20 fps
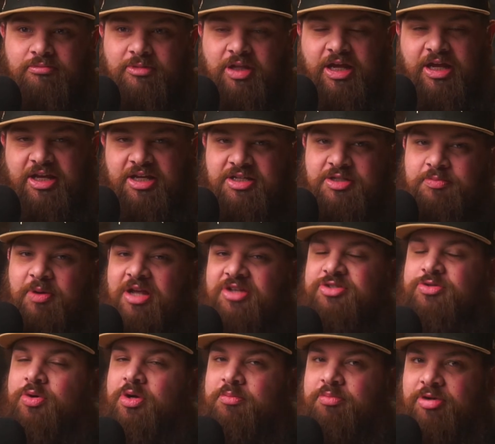like
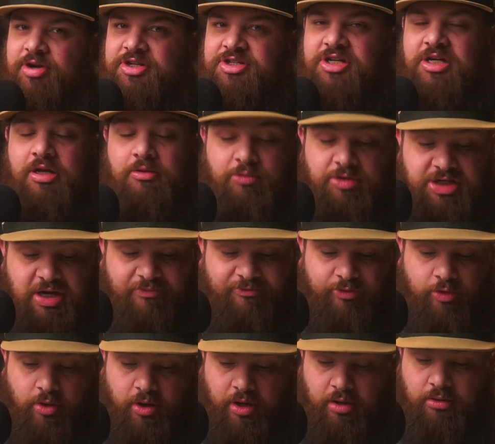expository preaching, which I'm
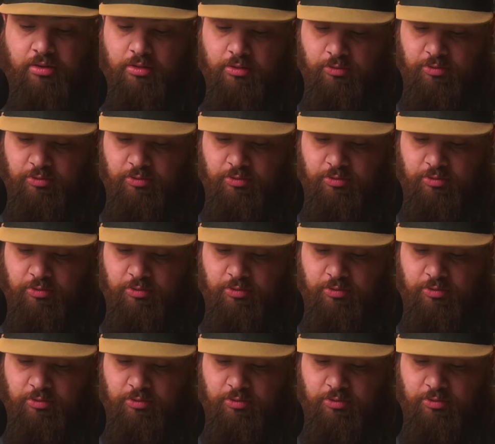for,